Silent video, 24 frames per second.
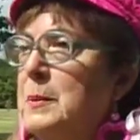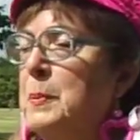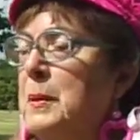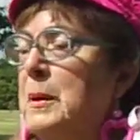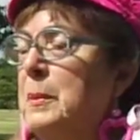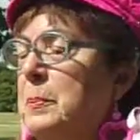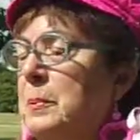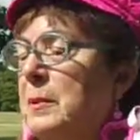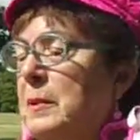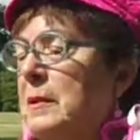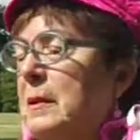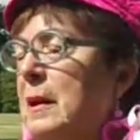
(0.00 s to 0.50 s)
As
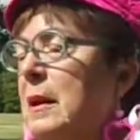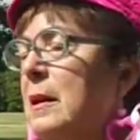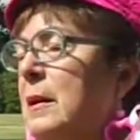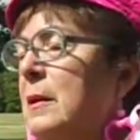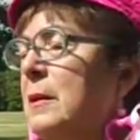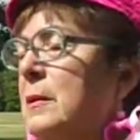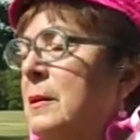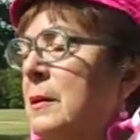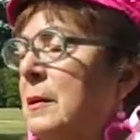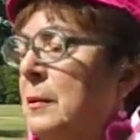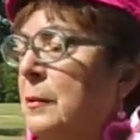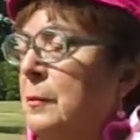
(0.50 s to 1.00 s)
people
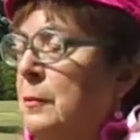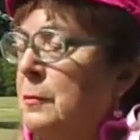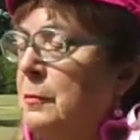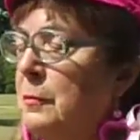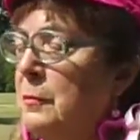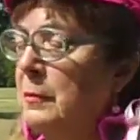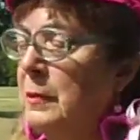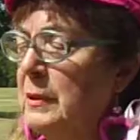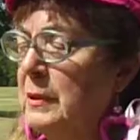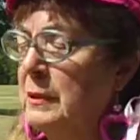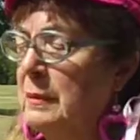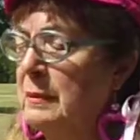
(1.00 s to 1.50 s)

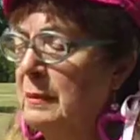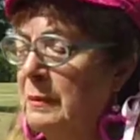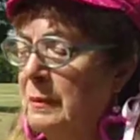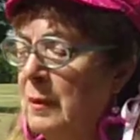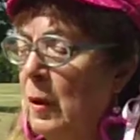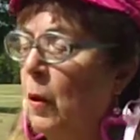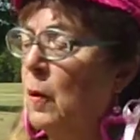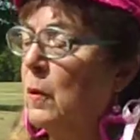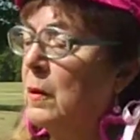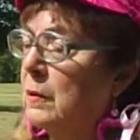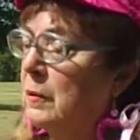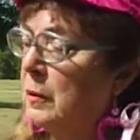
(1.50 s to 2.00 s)

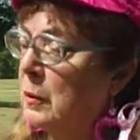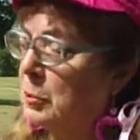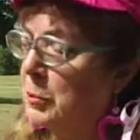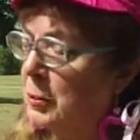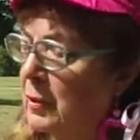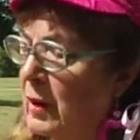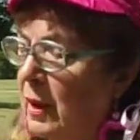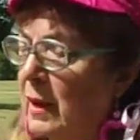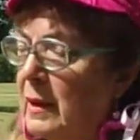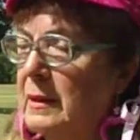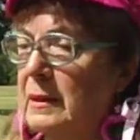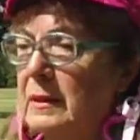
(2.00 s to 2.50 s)
reorder the
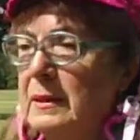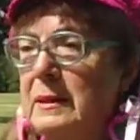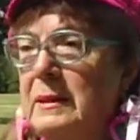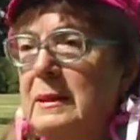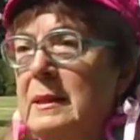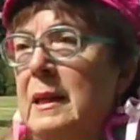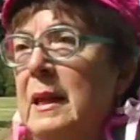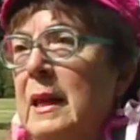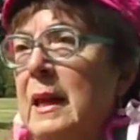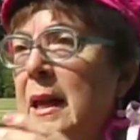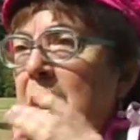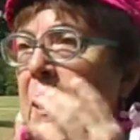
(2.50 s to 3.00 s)

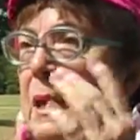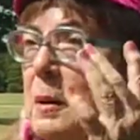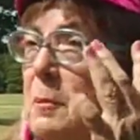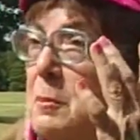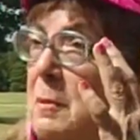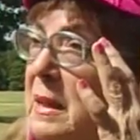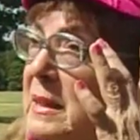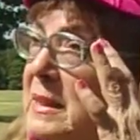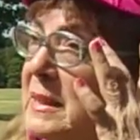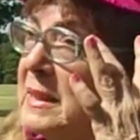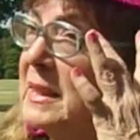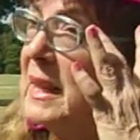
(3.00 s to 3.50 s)
products.
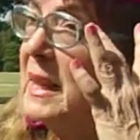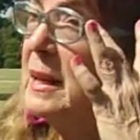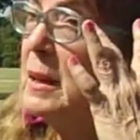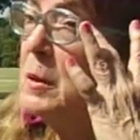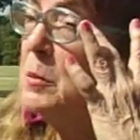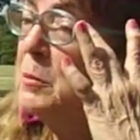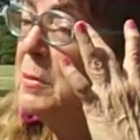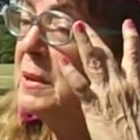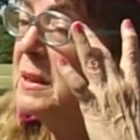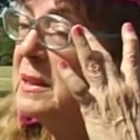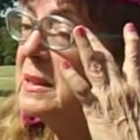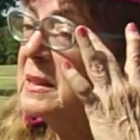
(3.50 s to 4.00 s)
My
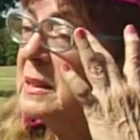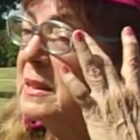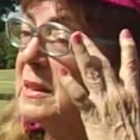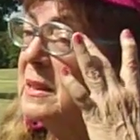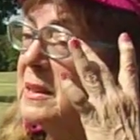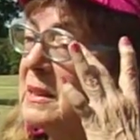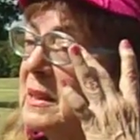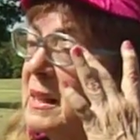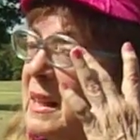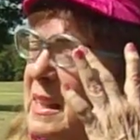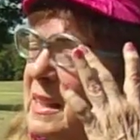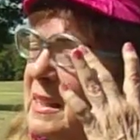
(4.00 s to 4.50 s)
second
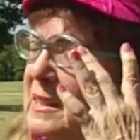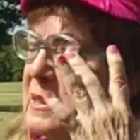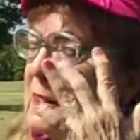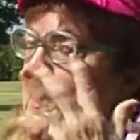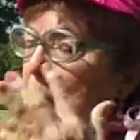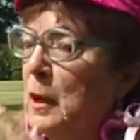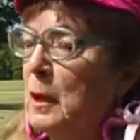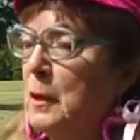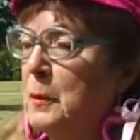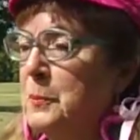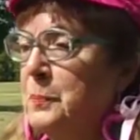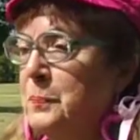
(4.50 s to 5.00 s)
business is
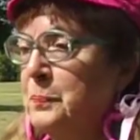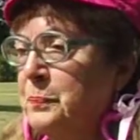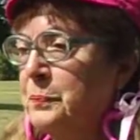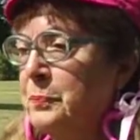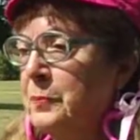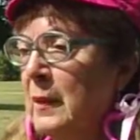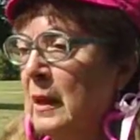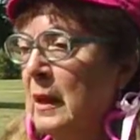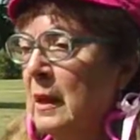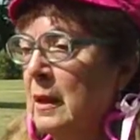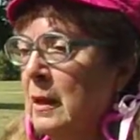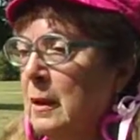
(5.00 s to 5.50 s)

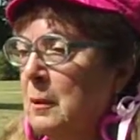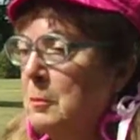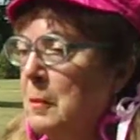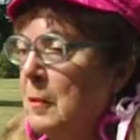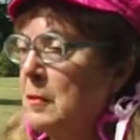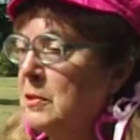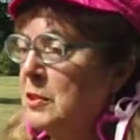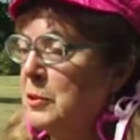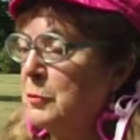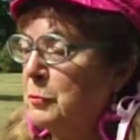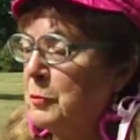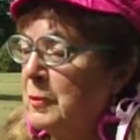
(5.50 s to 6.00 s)

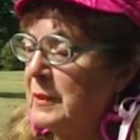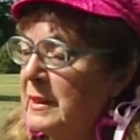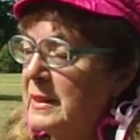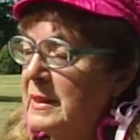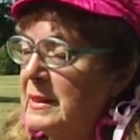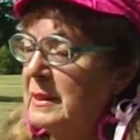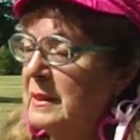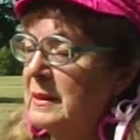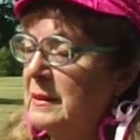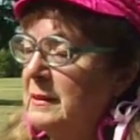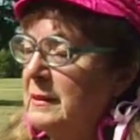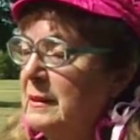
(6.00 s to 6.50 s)
most
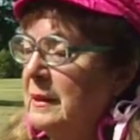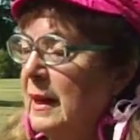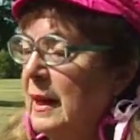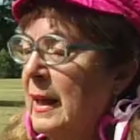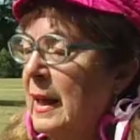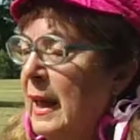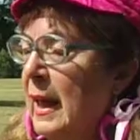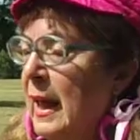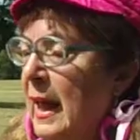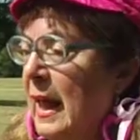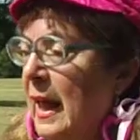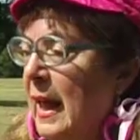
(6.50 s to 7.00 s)
recent,
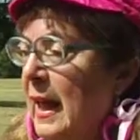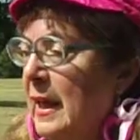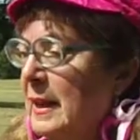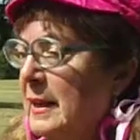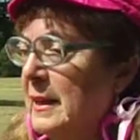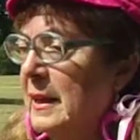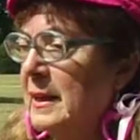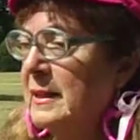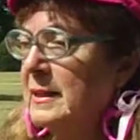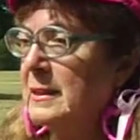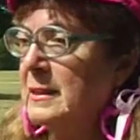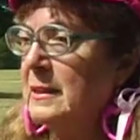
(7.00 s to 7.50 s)

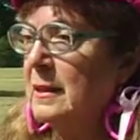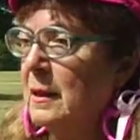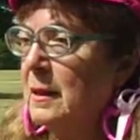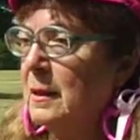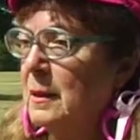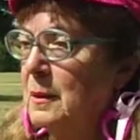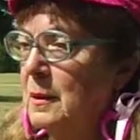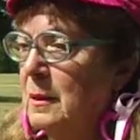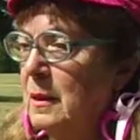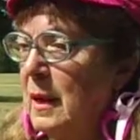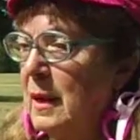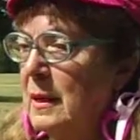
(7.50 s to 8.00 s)
and
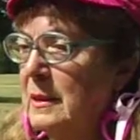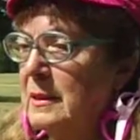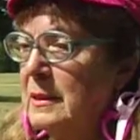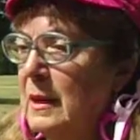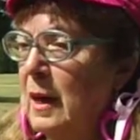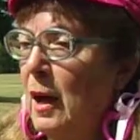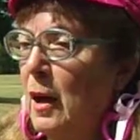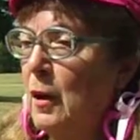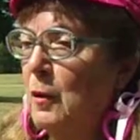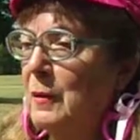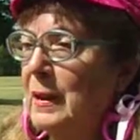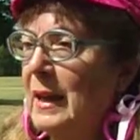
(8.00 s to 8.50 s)
it's
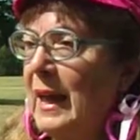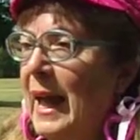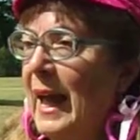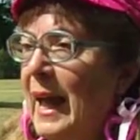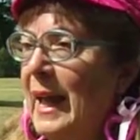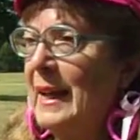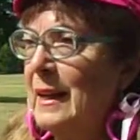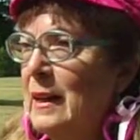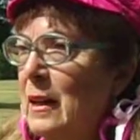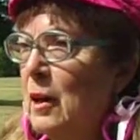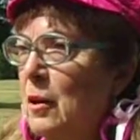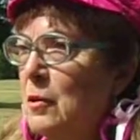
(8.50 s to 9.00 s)
called
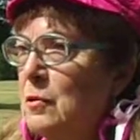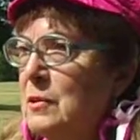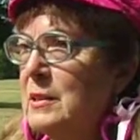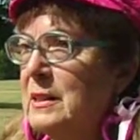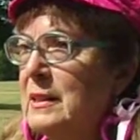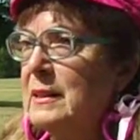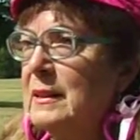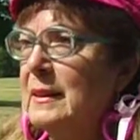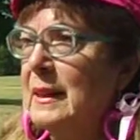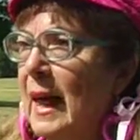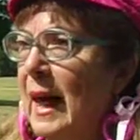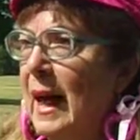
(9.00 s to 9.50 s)
Kalos
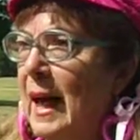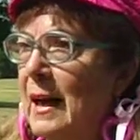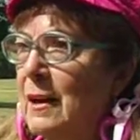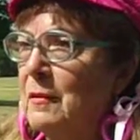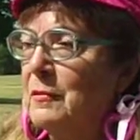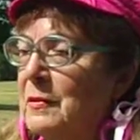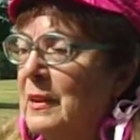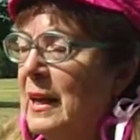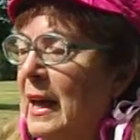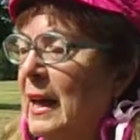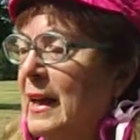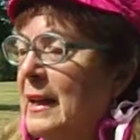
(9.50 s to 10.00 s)

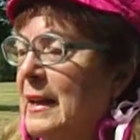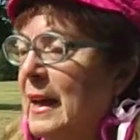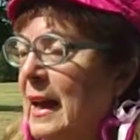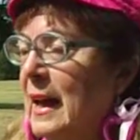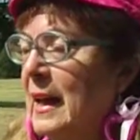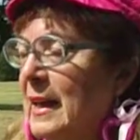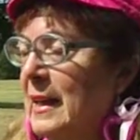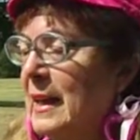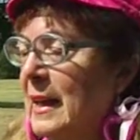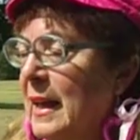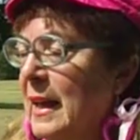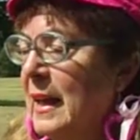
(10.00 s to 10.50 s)
Life,
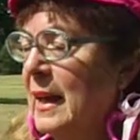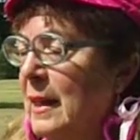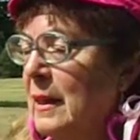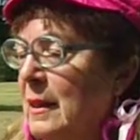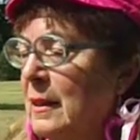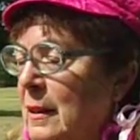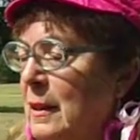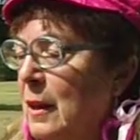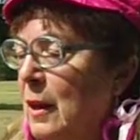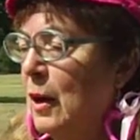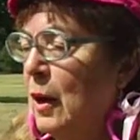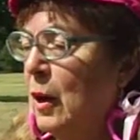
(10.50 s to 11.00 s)

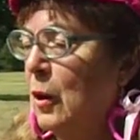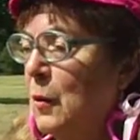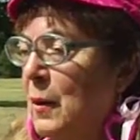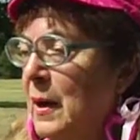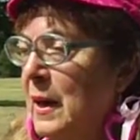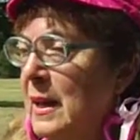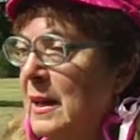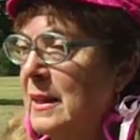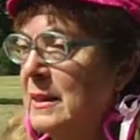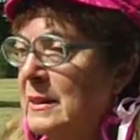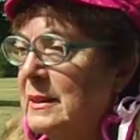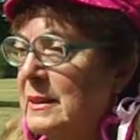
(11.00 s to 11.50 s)

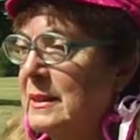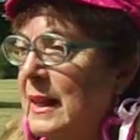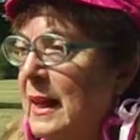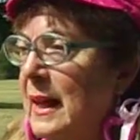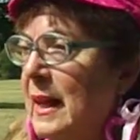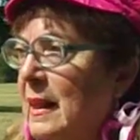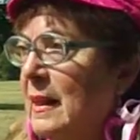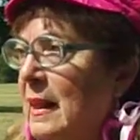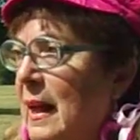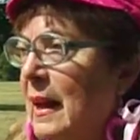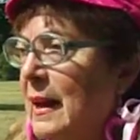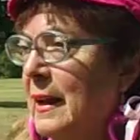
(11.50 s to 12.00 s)
KALOS
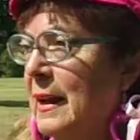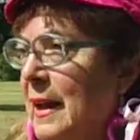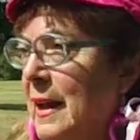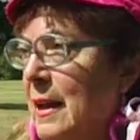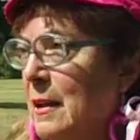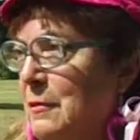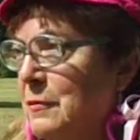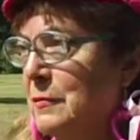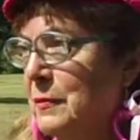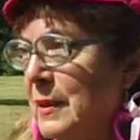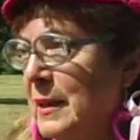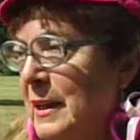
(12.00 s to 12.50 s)

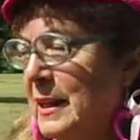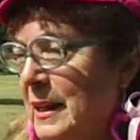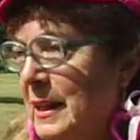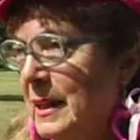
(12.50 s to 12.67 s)
LIFE.